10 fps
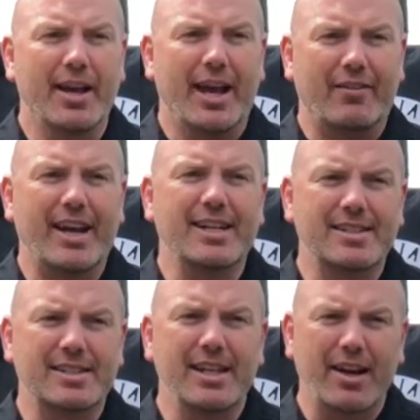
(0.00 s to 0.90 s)
If I can
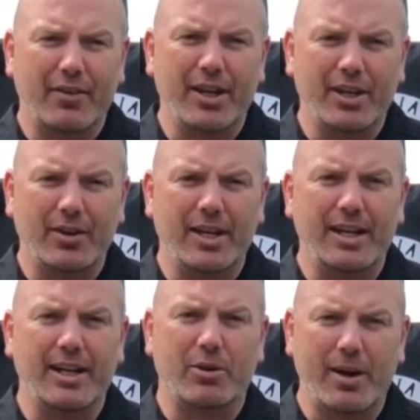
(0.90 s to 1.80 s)
see every
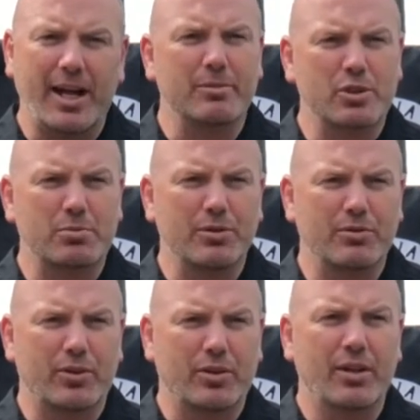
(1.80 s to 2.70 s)
ingredient in a random
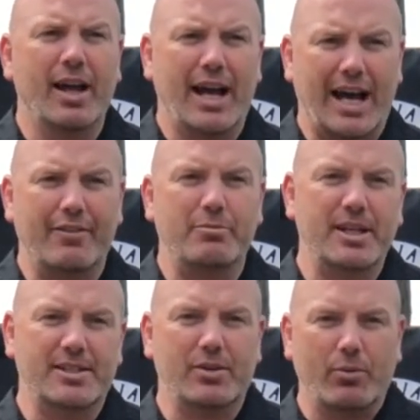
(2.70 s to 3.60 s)
spoonful, I've
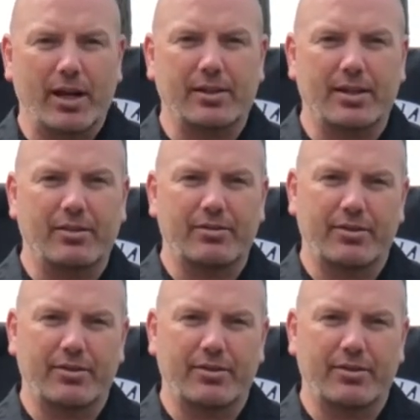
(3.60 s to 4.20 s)
mixed it well enough.